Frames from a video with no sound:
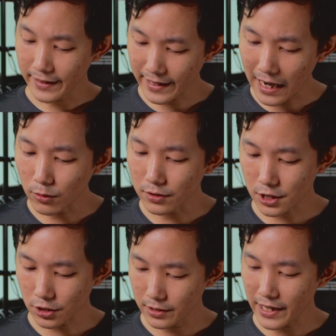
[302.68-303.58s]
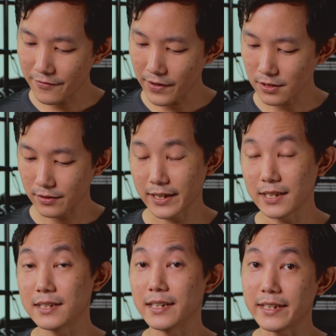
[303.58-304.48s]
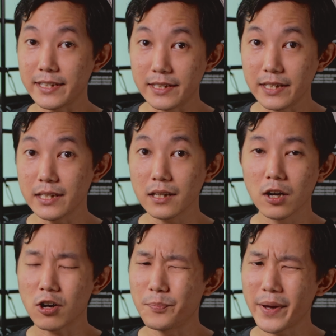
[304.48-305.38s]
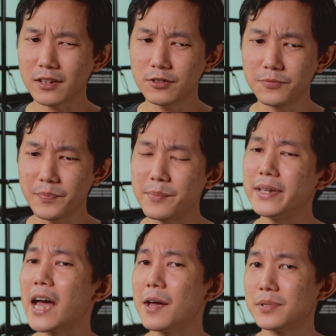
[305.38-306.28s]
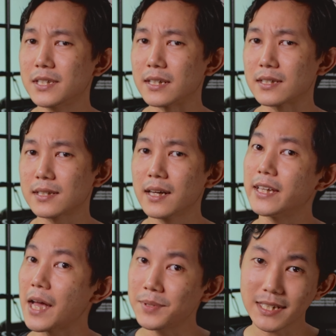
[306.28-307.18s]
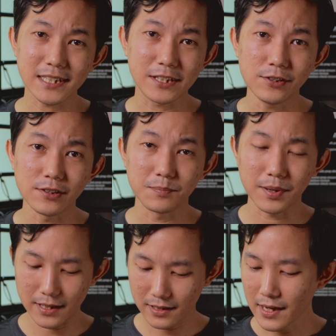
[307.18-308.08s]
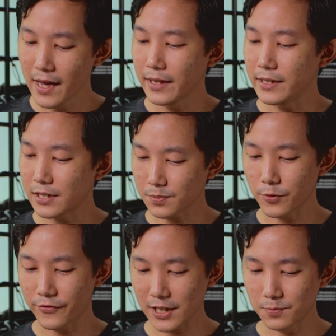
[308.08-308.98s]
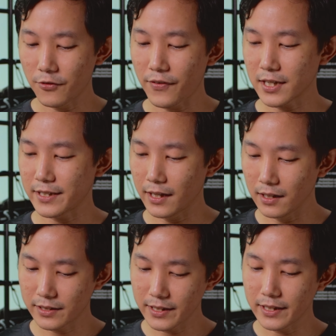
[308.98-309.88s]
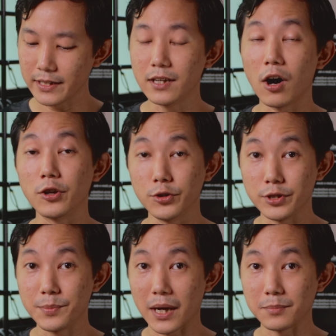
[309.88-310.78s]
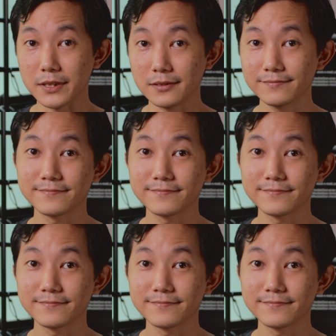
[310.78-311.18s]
then I would strongly advise on getting the 90D compared to maybe the M6. The M6 is good, but this provides more functionality in the audio department.